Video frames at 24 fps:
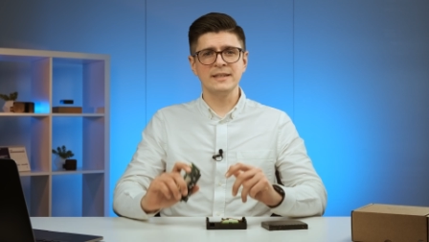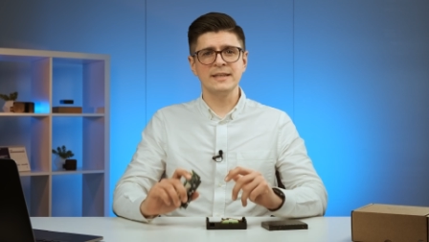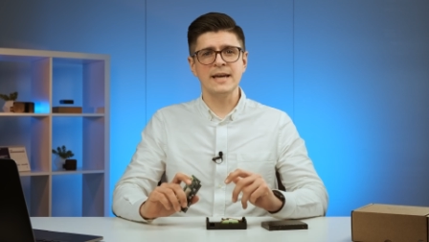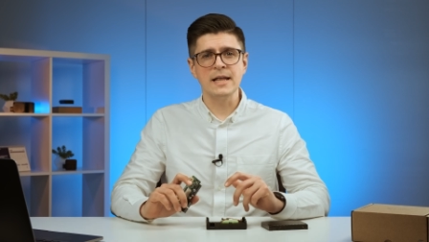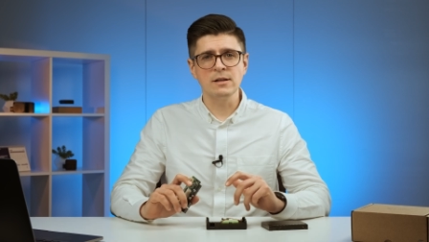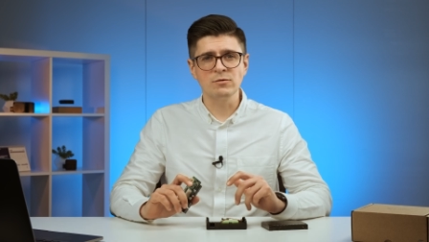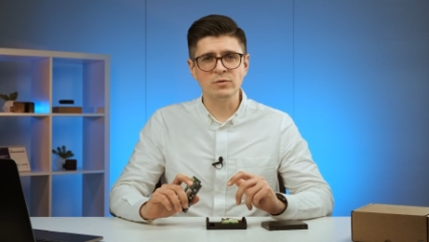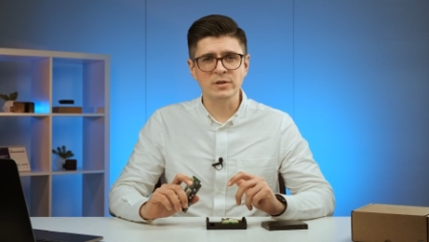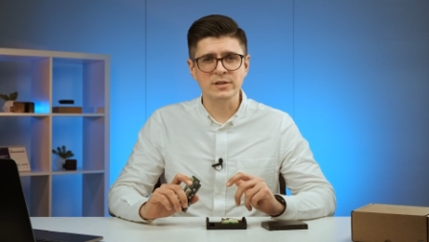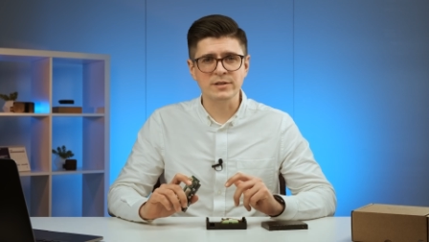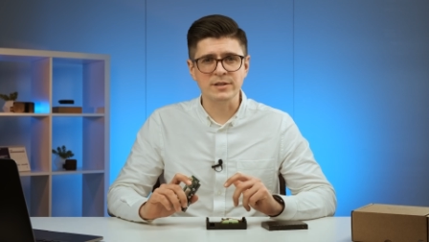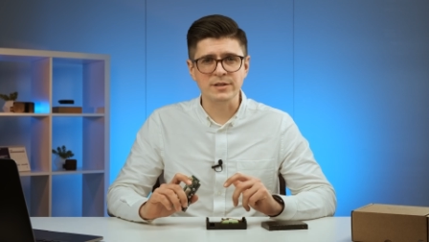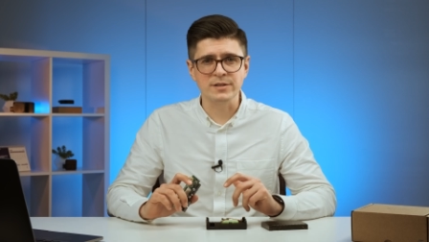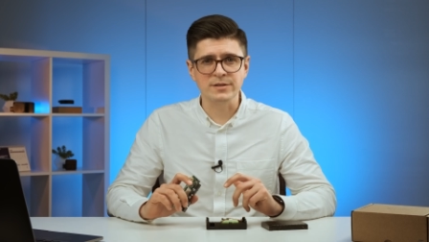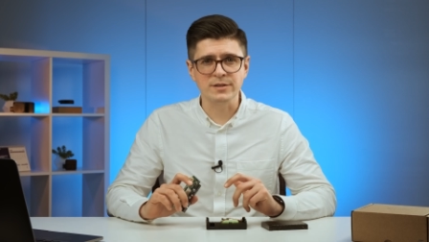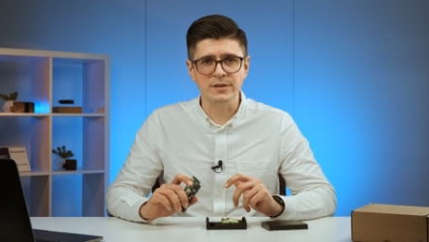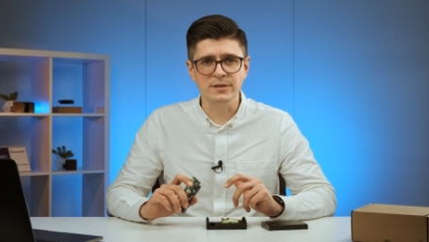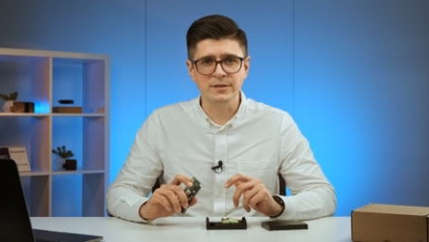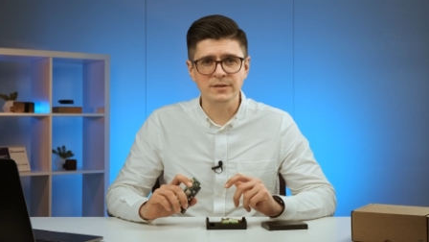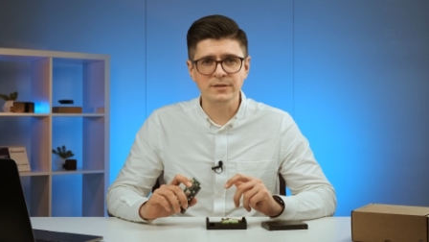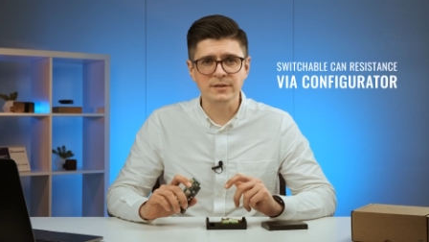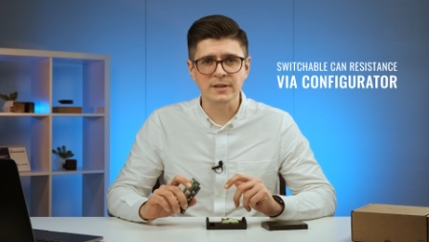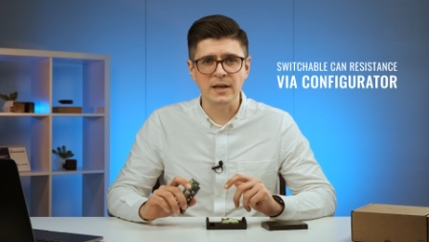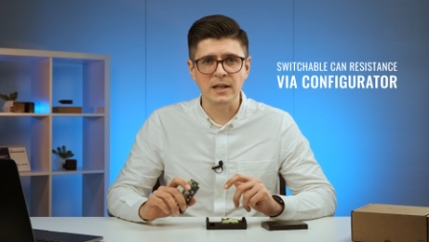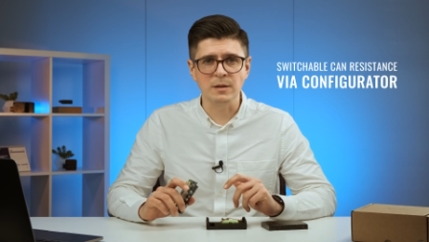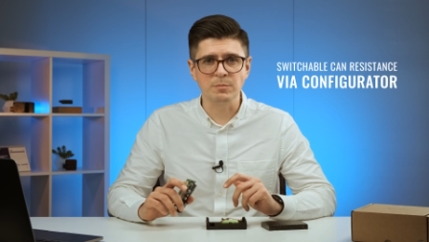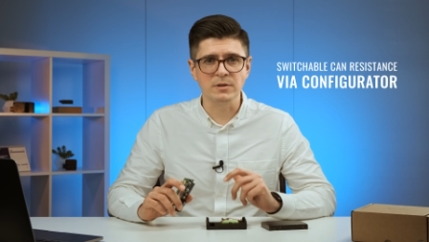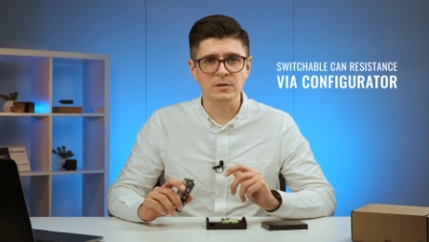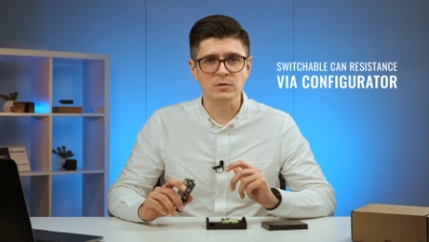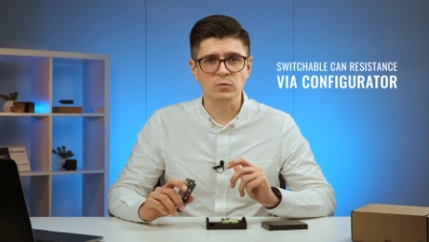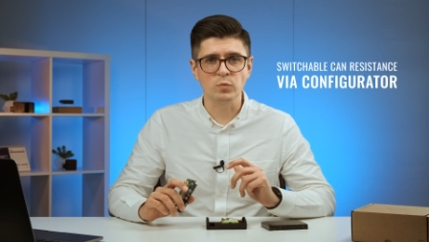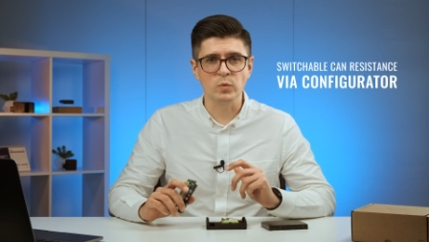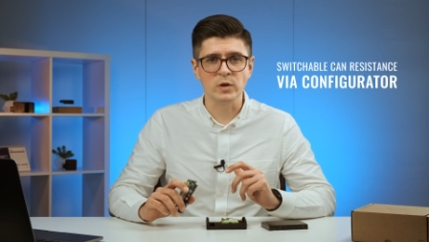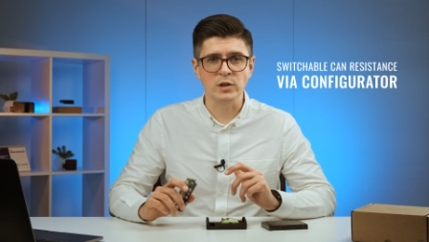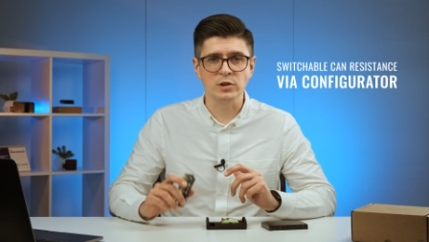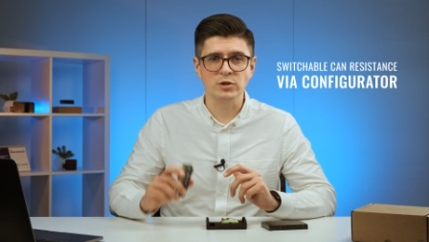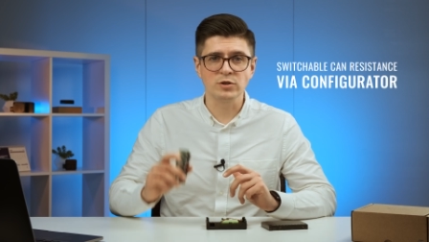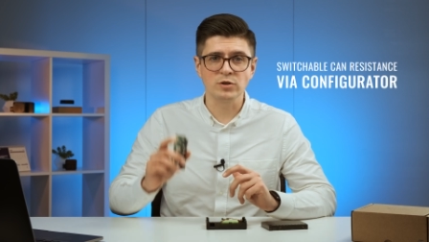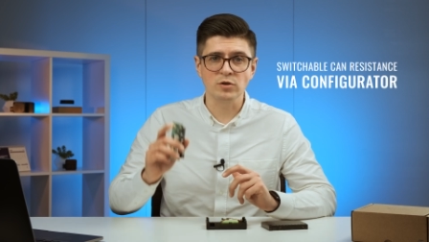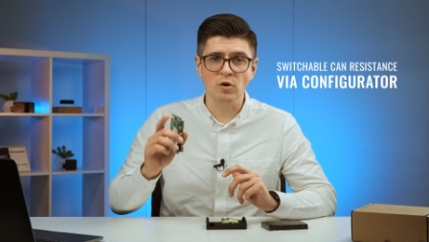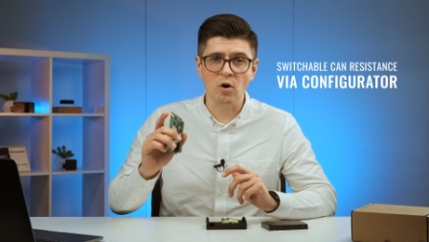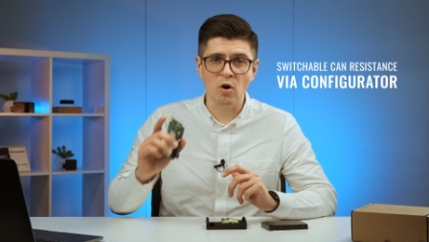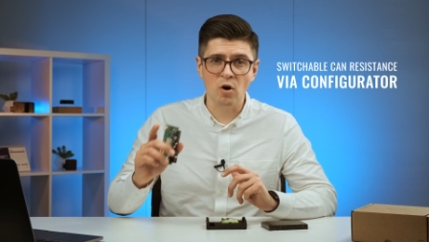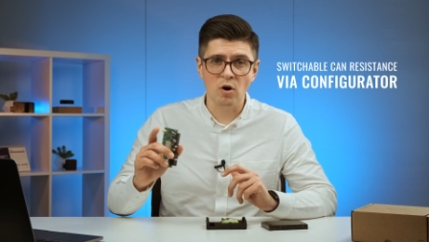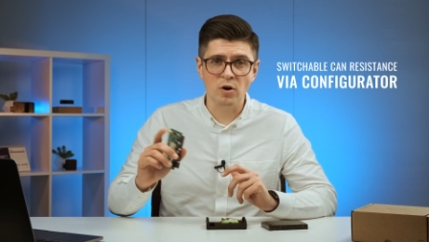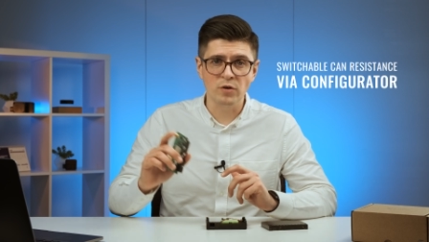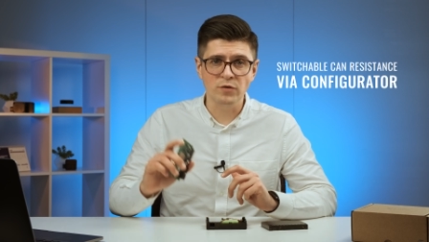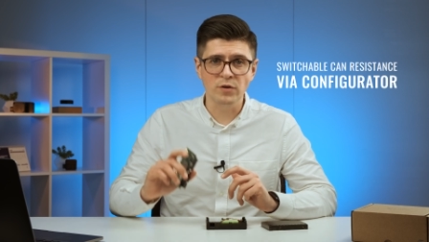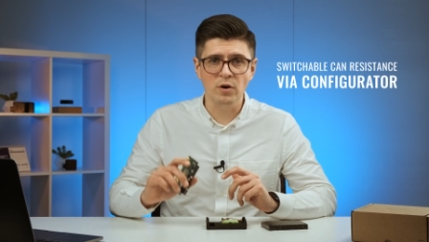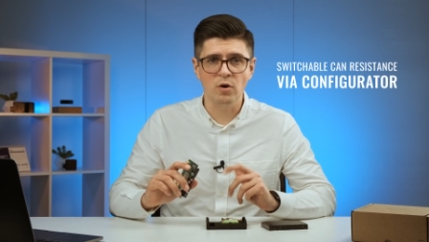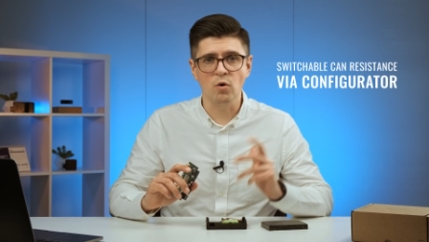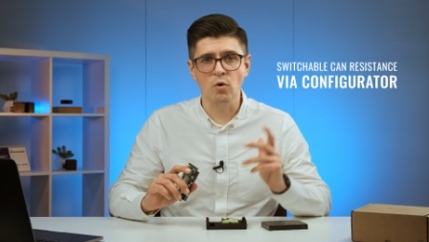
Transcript: CAN resistance can be switched on